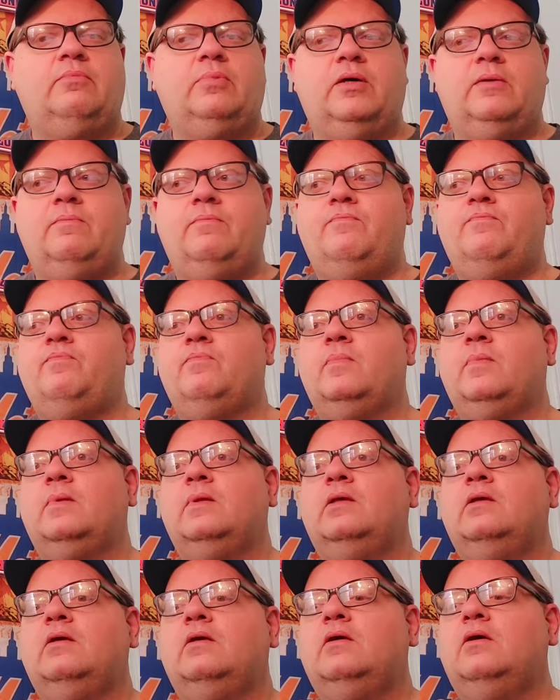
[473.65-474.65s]
But
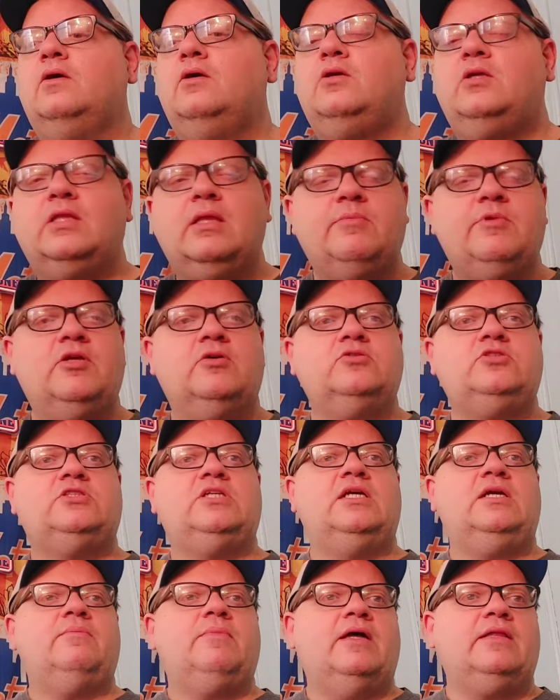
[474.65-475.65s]
you let me know what you
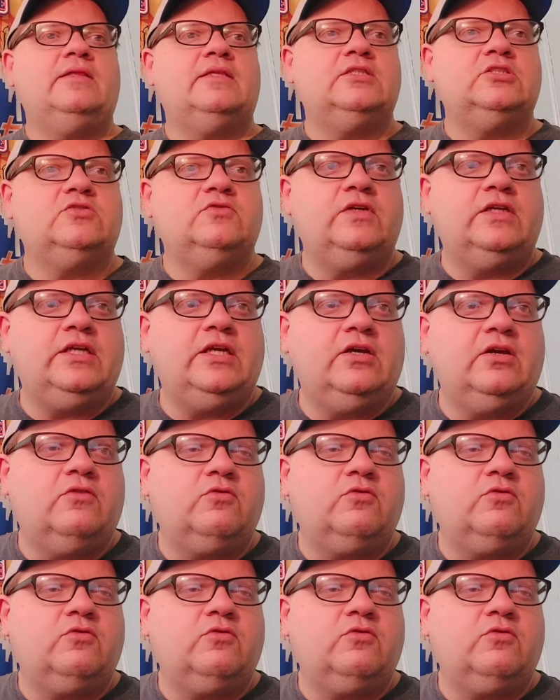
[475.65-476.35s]
think about this video.